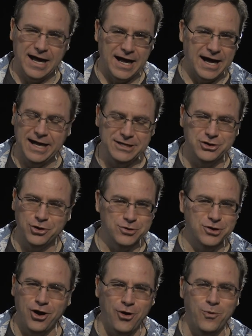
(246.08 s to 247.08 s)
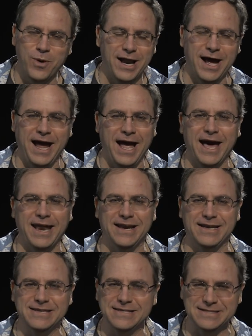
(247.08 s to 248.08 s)
I don't know when I had it
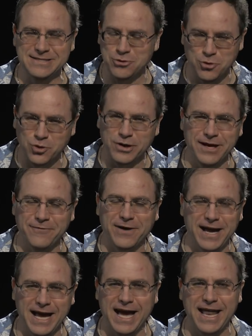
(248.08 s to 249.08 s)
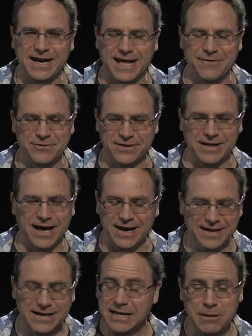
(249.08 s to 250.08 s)
or if I had it after that.
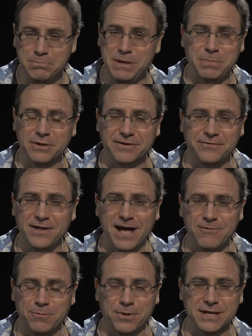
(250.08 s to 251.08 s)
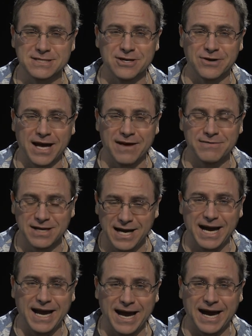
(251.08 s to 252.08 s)
People at the falafel place don't have it.
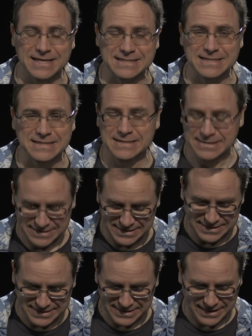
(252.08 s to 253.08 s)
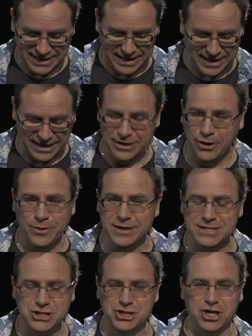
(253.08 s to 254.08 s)
I asked. No one
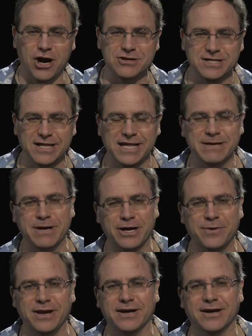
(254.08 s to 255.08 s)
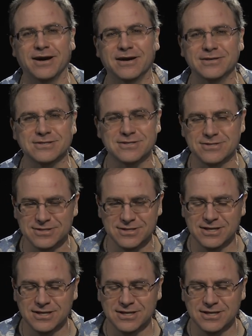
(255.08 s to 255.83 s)
has charged anything on my credit cards.